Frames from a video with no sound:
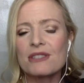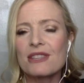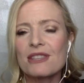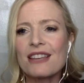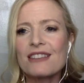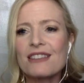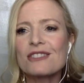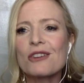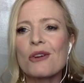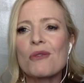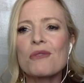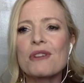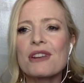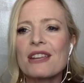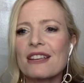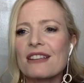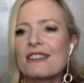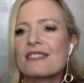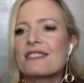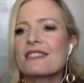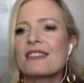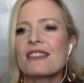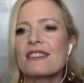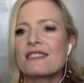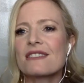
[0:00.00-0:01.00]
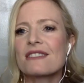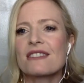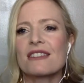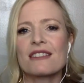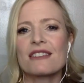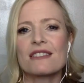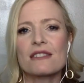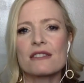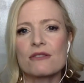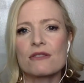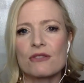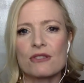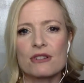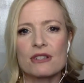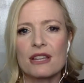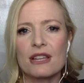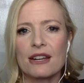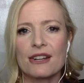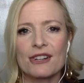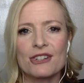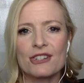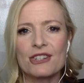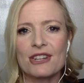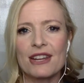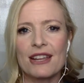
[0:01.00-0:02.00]
they don't exist in source
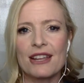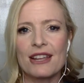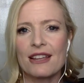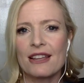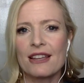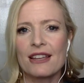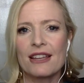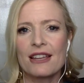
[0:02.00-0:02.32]
energy.